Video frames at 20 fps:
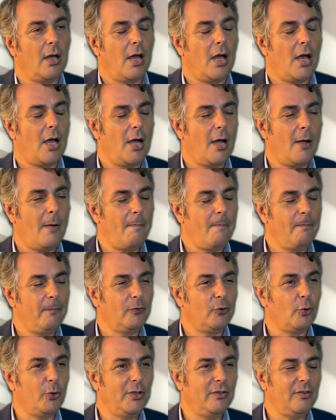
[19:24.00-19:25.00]

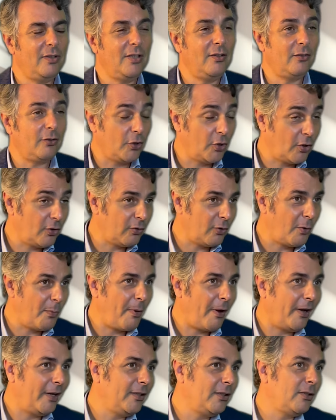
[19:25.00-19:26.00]
So it's another
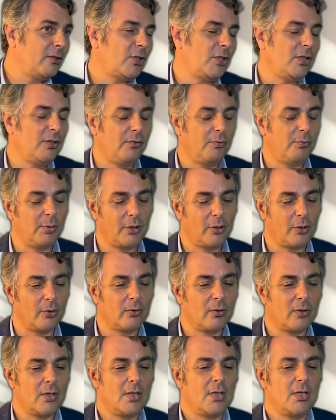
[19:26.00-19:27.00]
paradigm shift
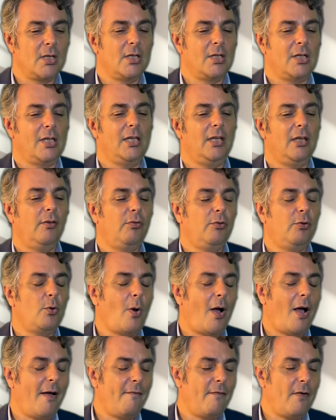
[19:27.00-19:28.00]
because if you
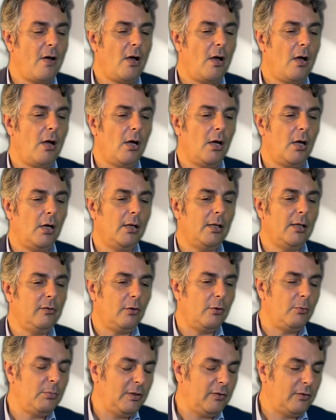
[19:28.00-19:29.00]
have a
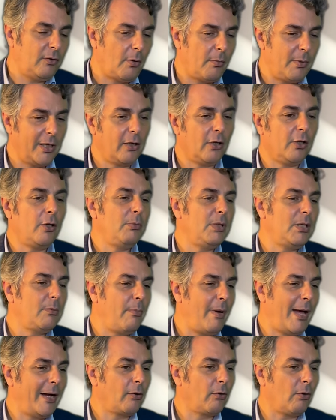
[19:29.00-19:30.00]
little bit some economic
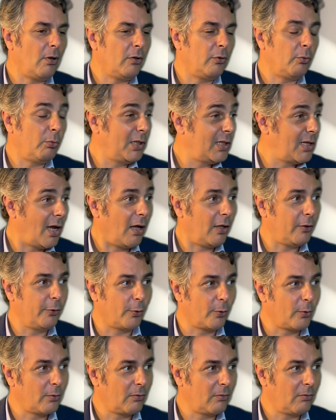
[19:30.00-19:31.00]
background,
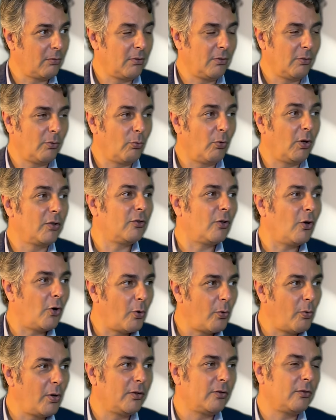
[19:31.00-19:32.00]
Ricardo was
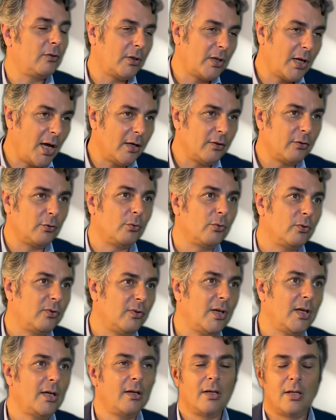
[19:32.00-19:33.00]
always the guys who
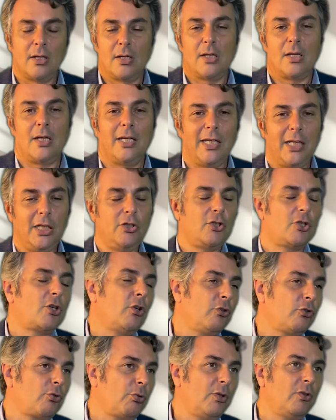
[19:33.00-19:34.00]
say each
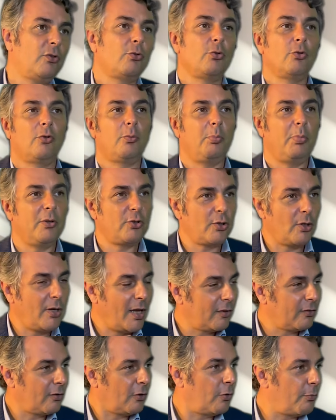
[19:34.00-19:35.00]
country should
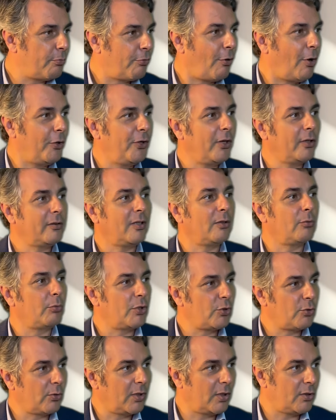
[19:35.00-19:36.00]
specialize on a product and we
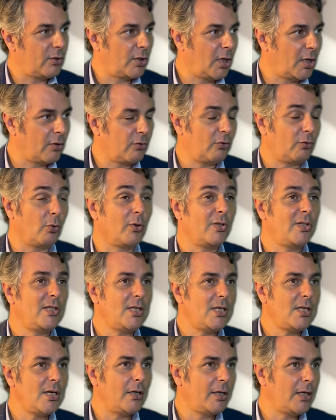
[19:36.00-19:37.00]
should exchange. So
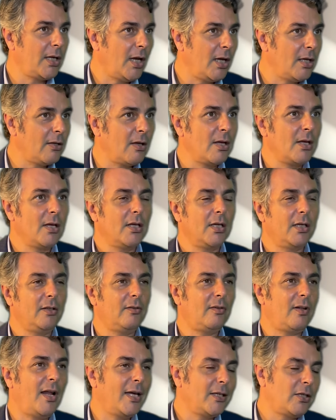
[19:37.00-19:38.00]
here again,
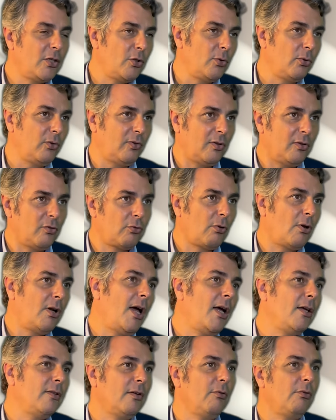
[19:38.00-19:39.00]
it's like you
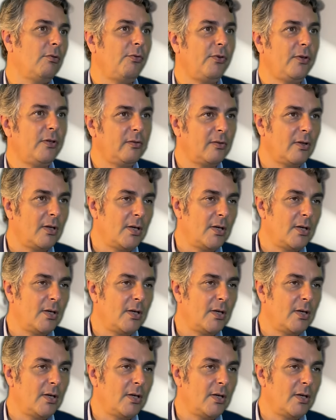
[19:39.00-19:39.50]
centralize everything,